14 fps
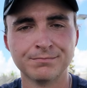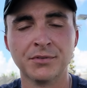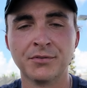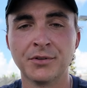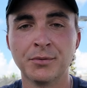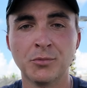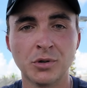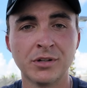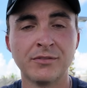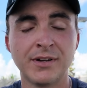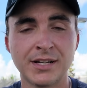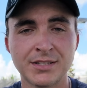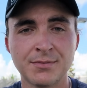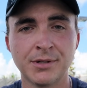But for the more
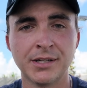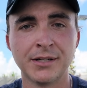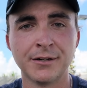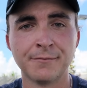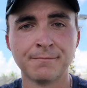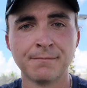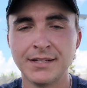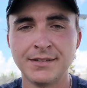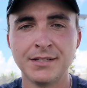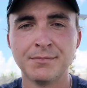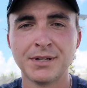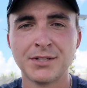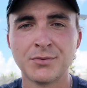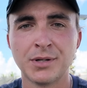advanced player,
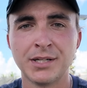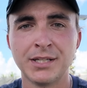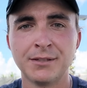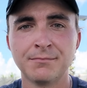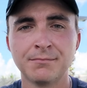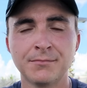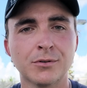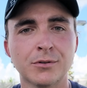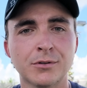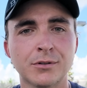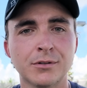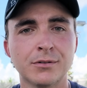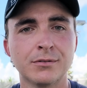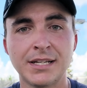18 by 20
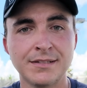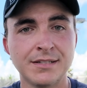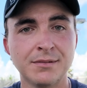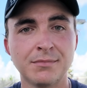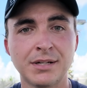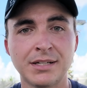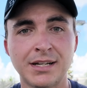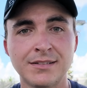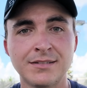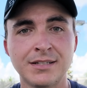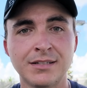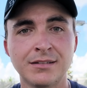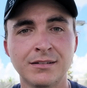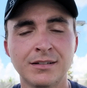or 18 by
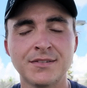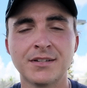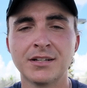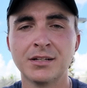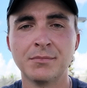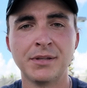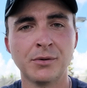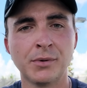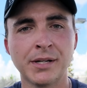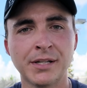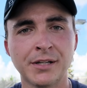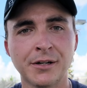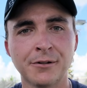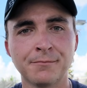19 is going to be the way
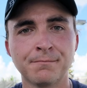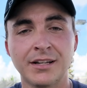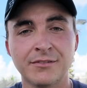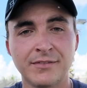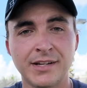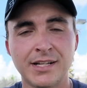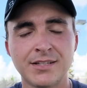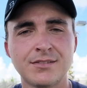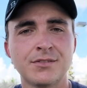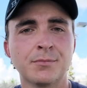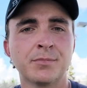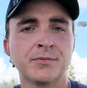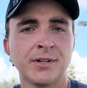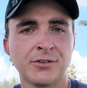to go. Advanced
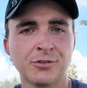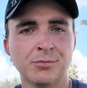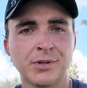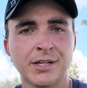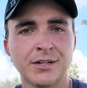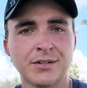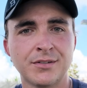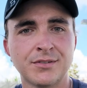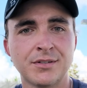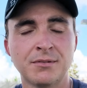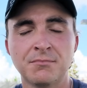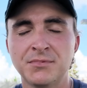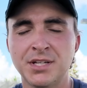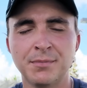to professional players
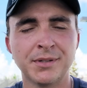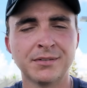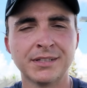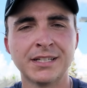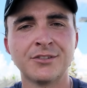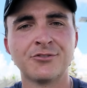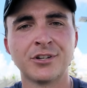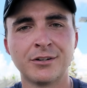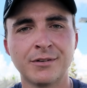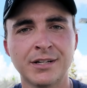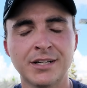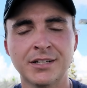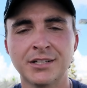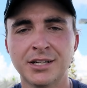typically can
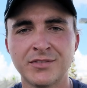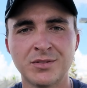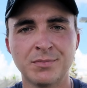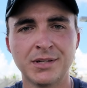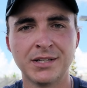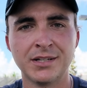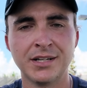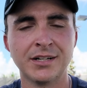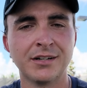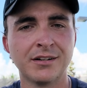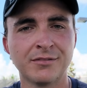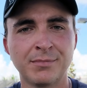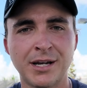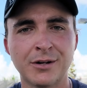generate enough spin and
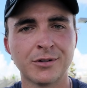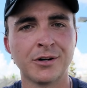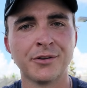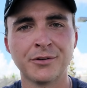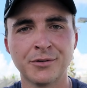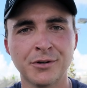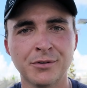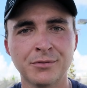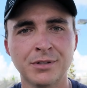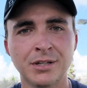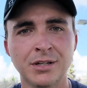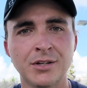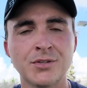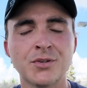enough power on their own,
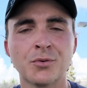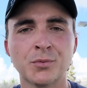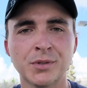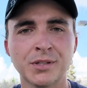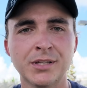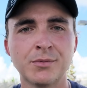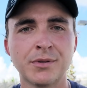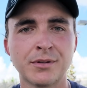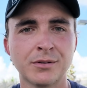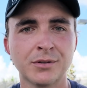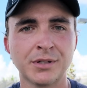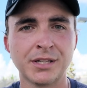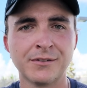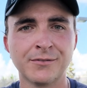so really what they're
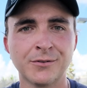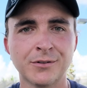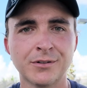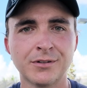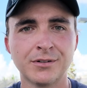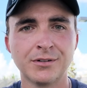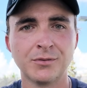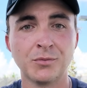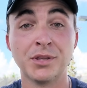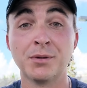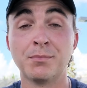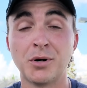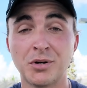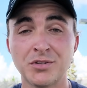looking for when
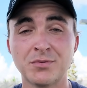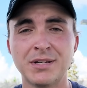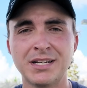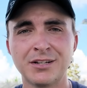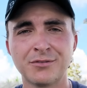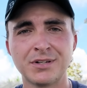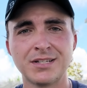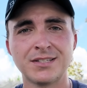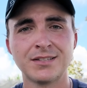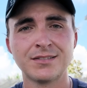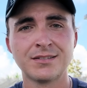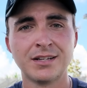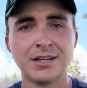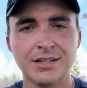the ball speed
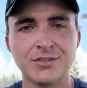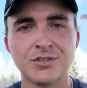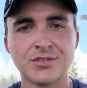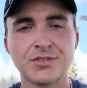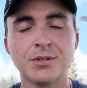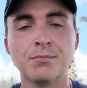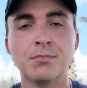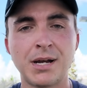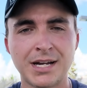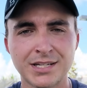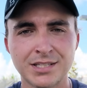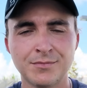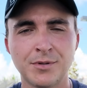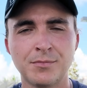increases is just the
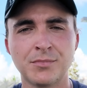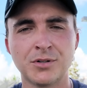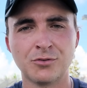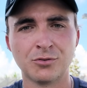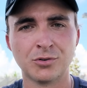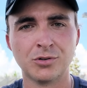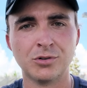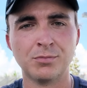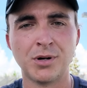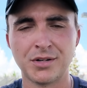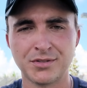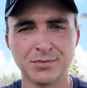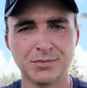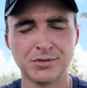maximum control
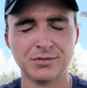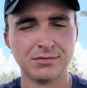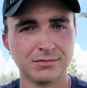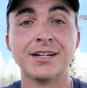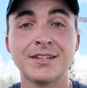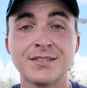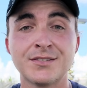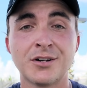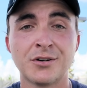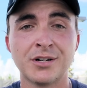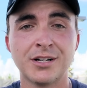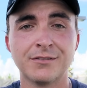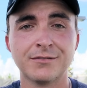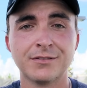possible. Tennis is hard
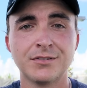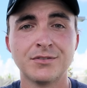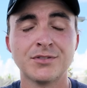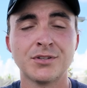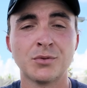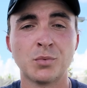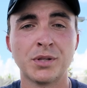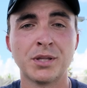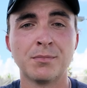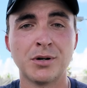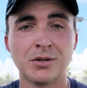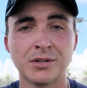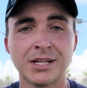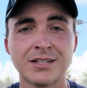enough, so when the
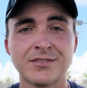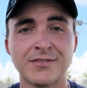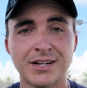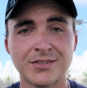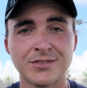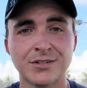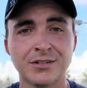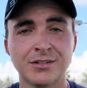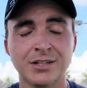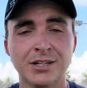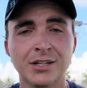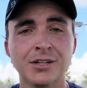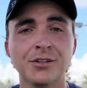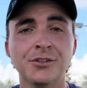ball gets faster,
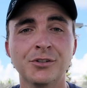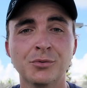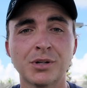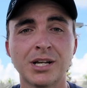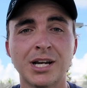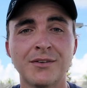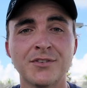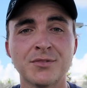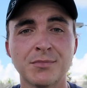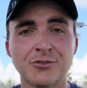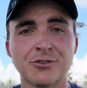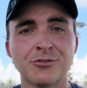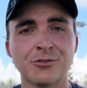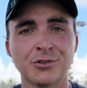you want to have as
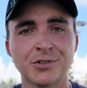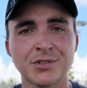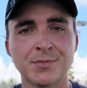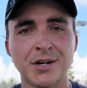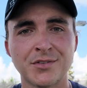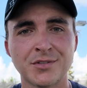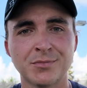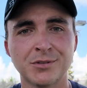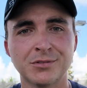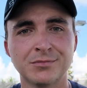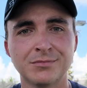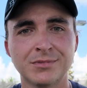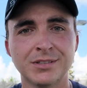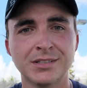much control as possible
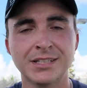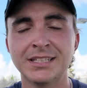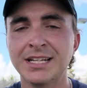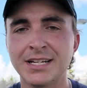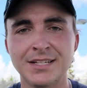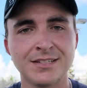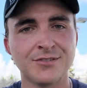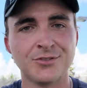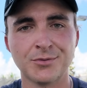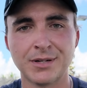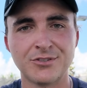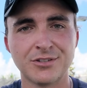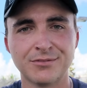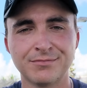in any
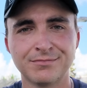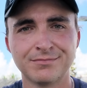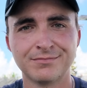situation.